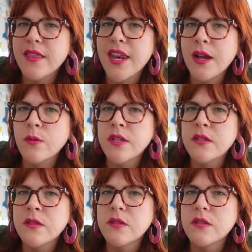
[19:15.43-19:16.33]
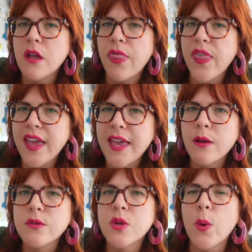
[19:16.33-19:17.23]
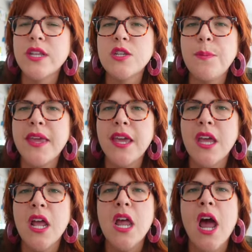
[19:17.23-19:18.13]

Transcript: than I was thinking it was going to be.